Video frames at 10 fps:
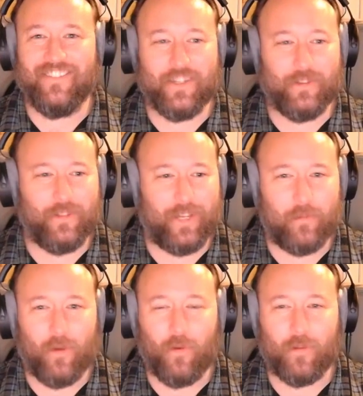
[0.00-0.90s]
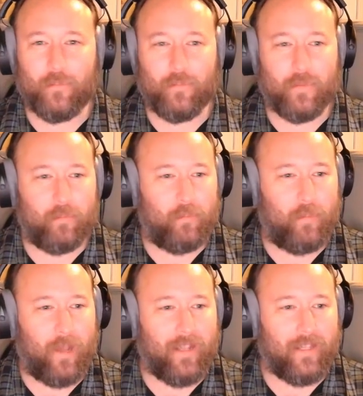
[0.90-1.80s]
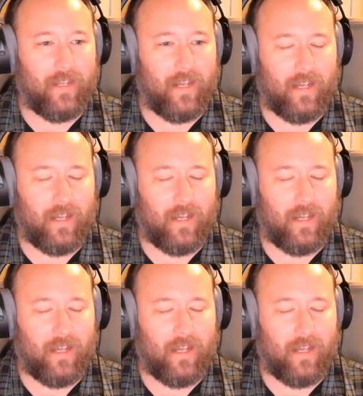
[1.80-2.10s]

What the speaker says: that you're like buying